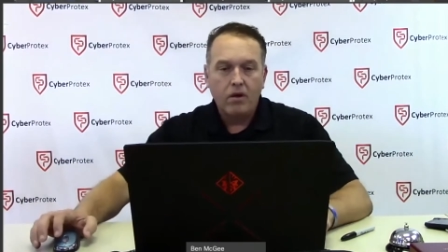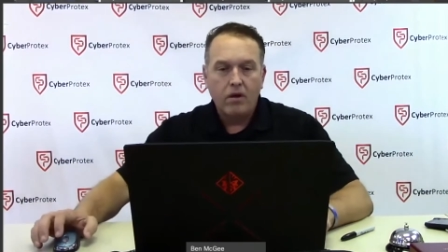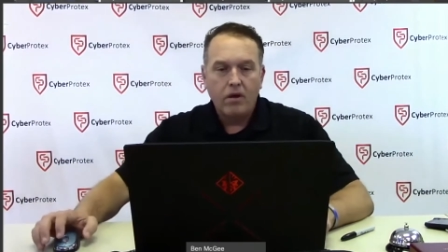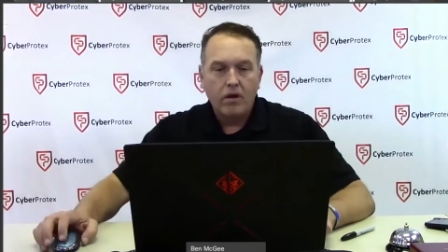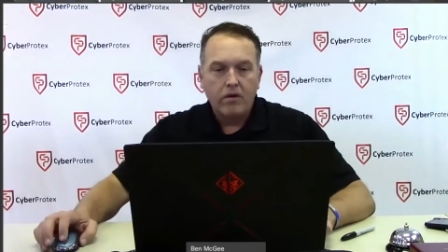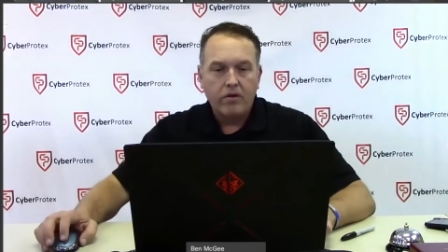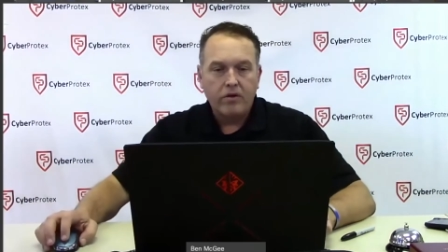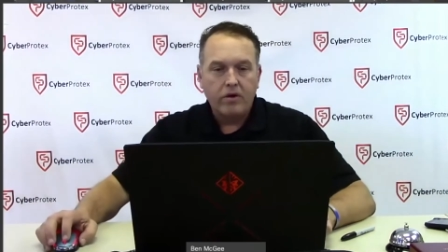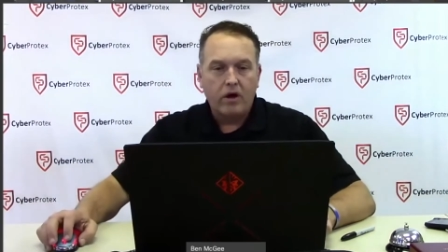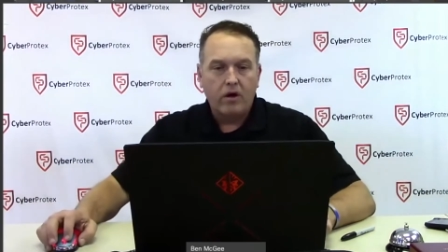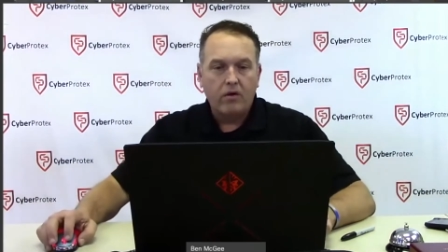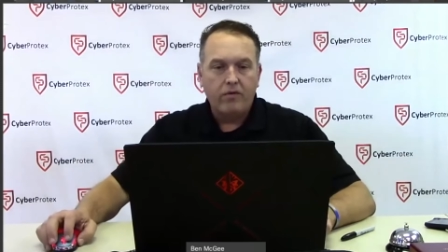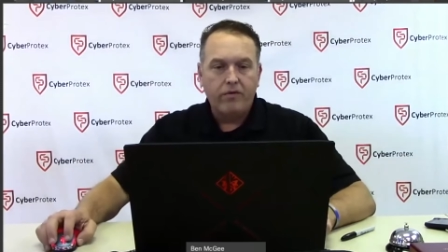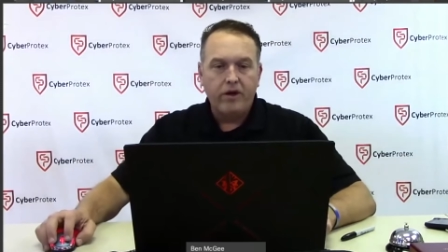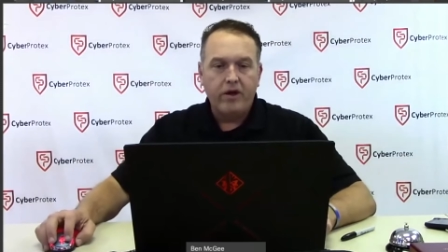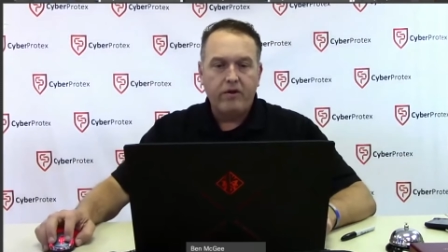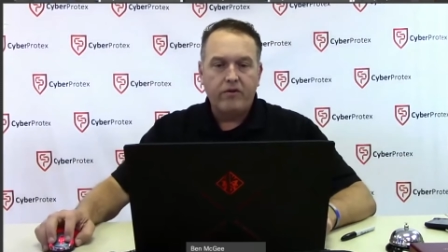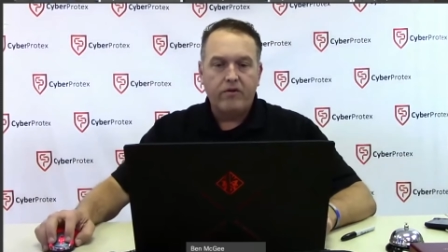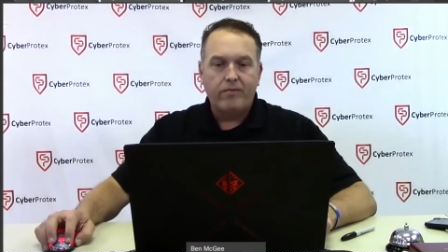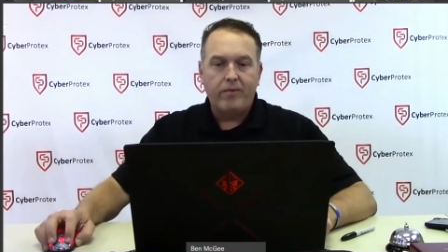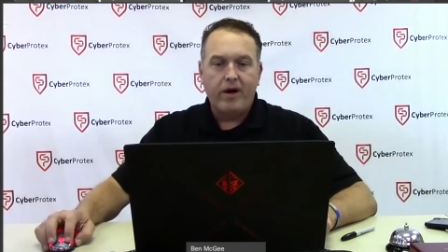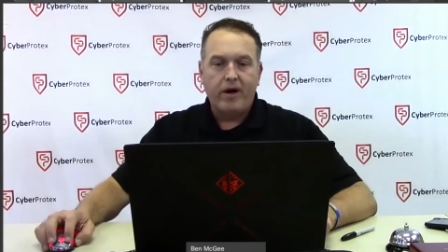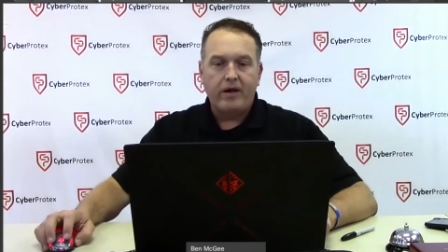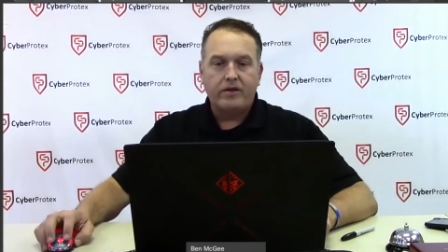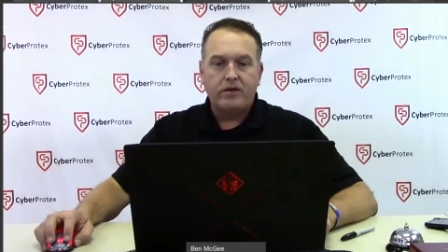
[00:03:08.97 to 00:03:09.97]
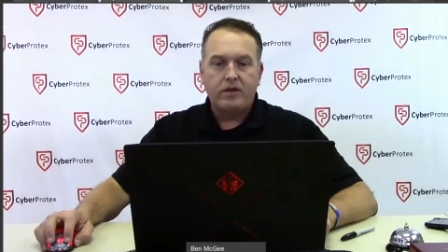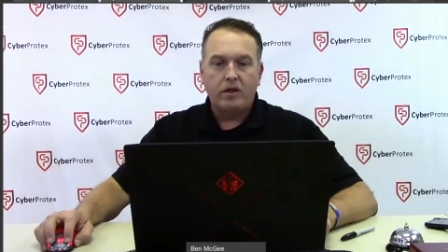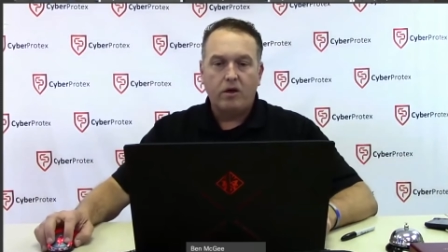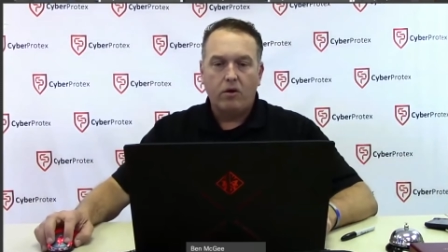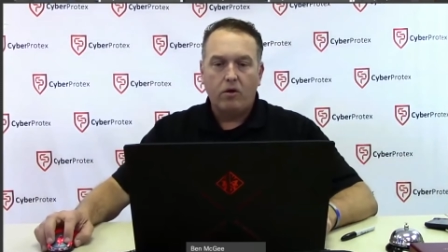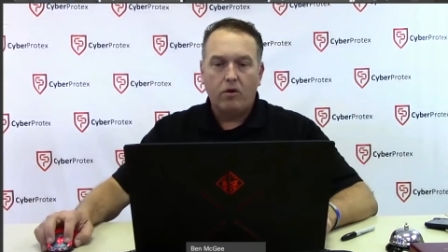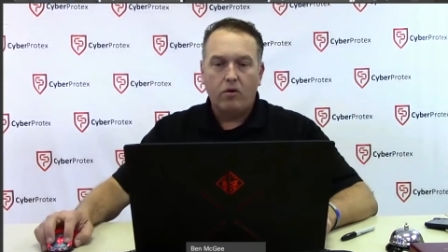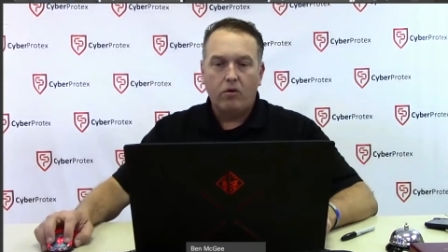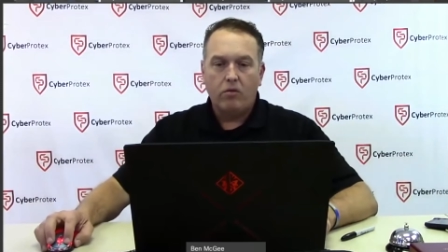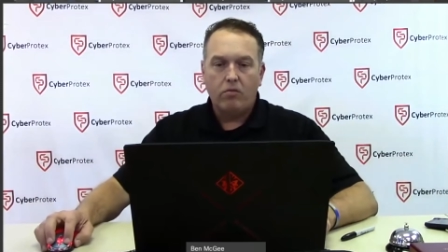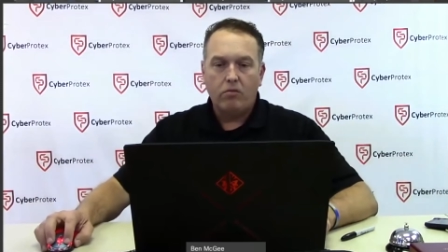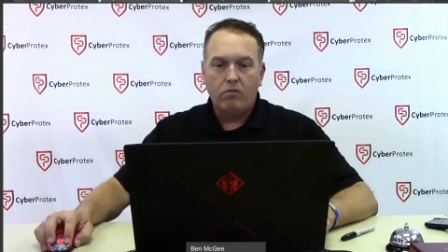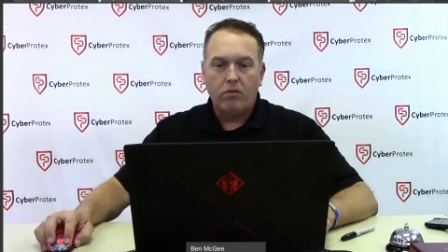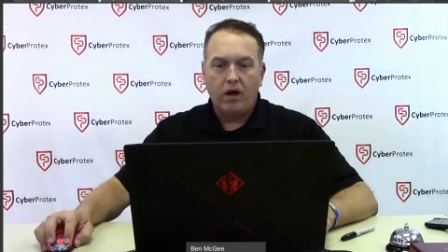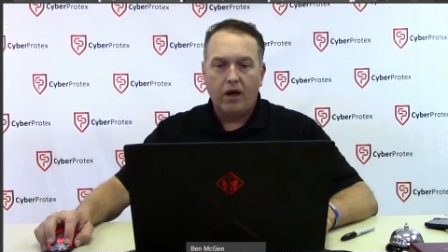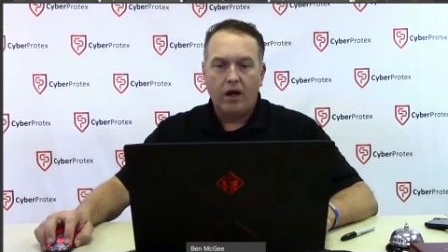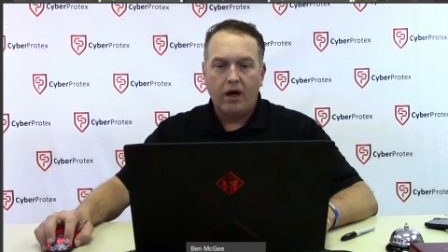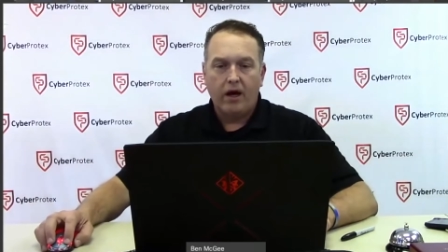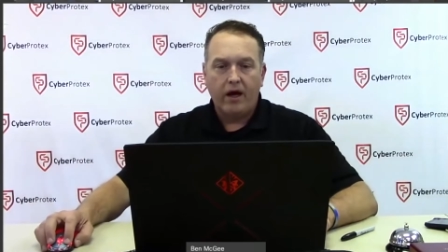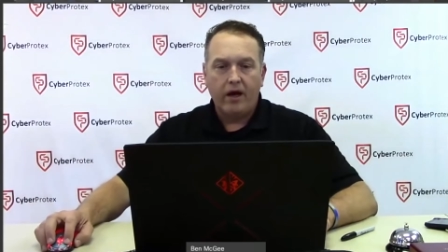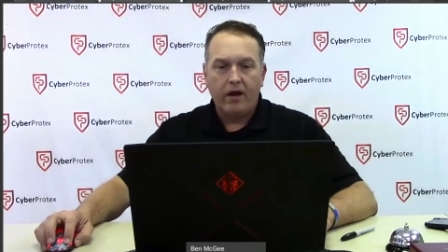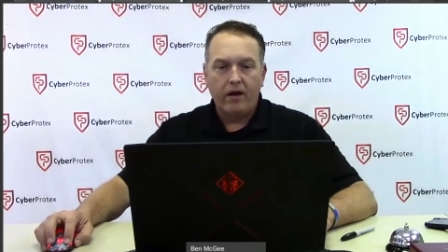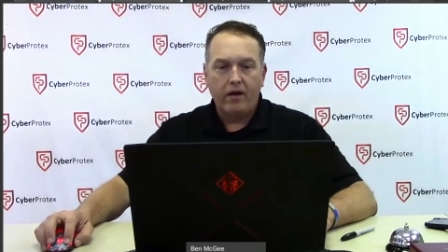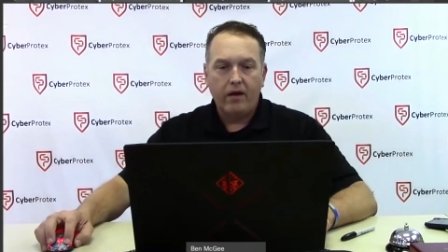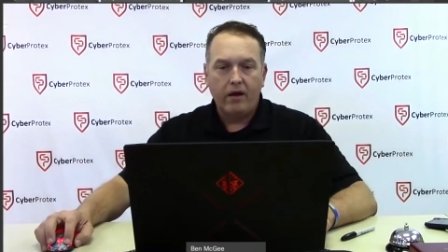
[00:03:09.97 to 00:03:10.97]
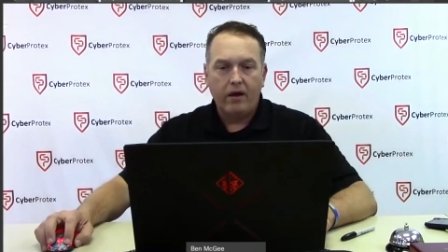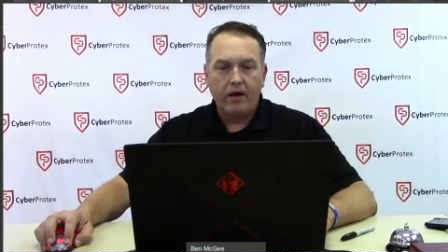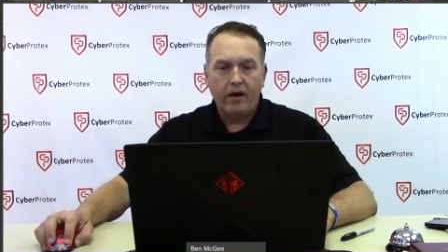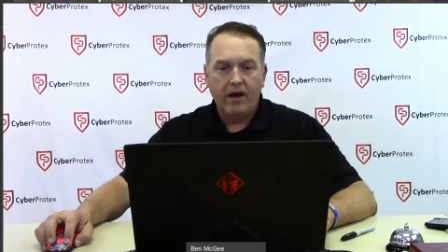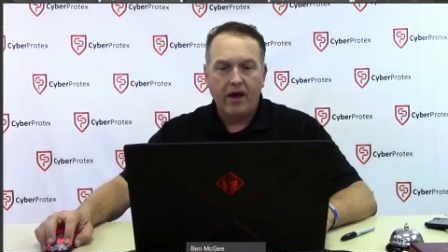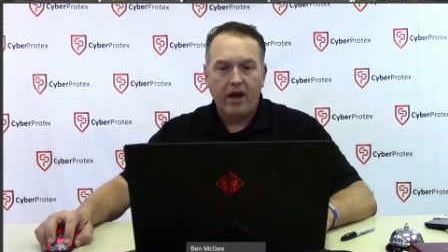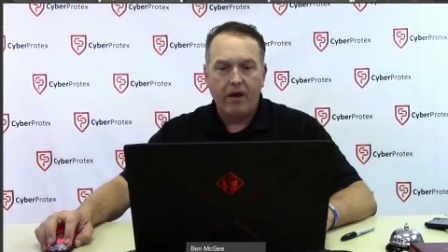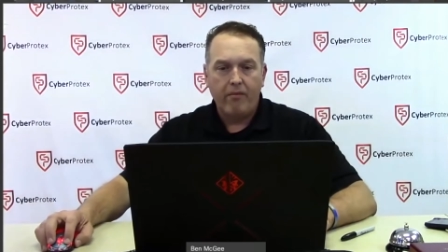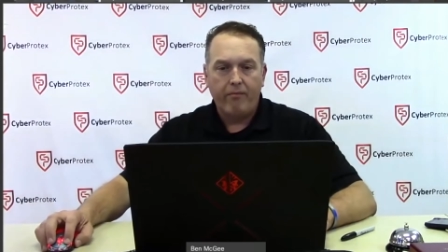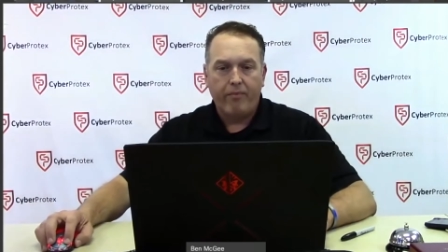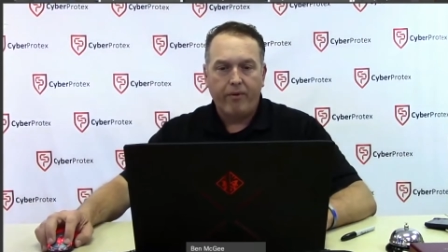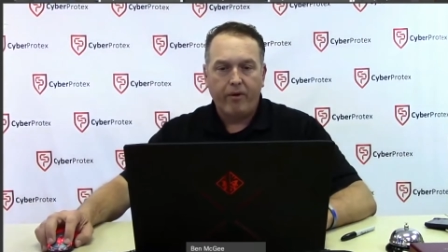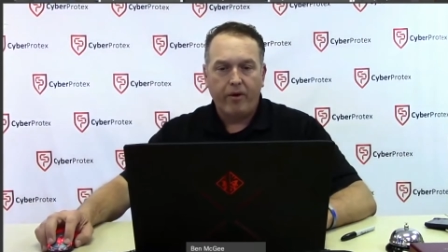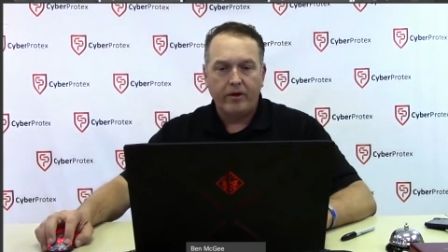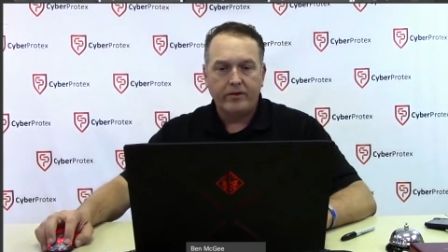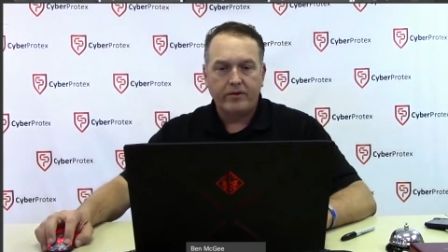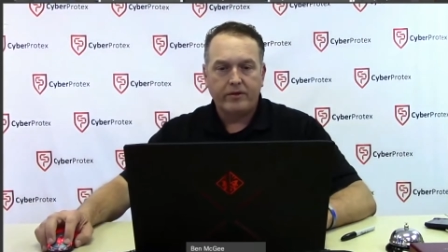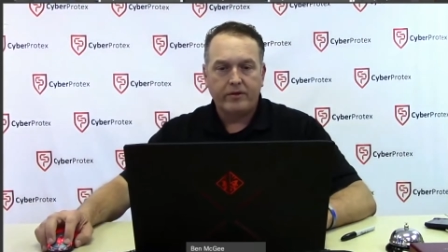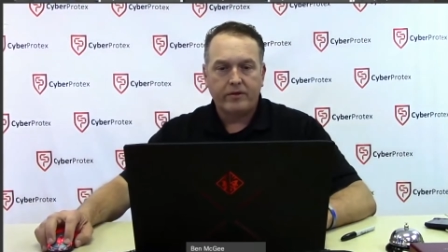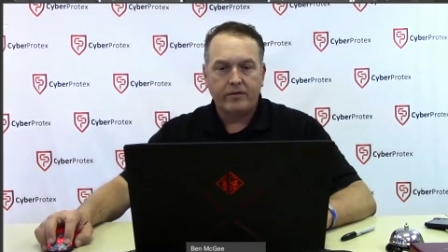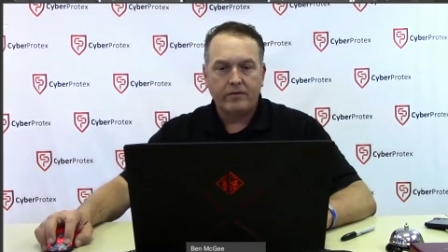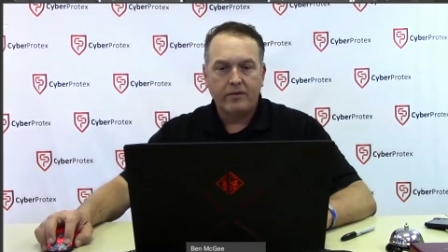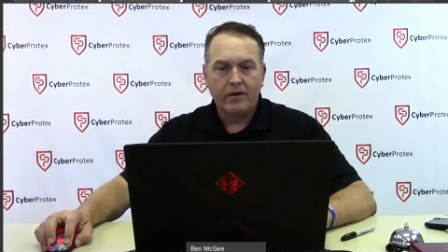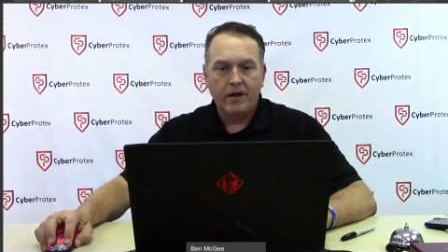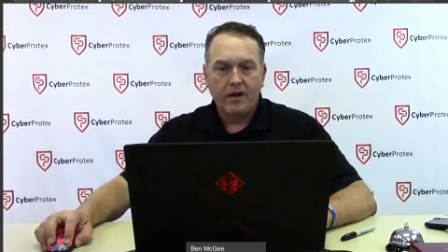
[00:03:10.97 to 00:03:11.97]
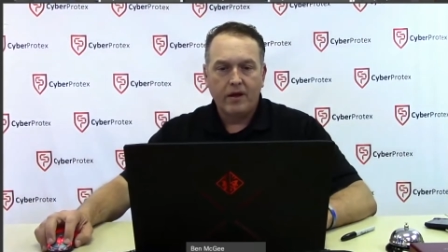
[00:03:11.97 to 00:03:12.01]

So these are my two uh, inputs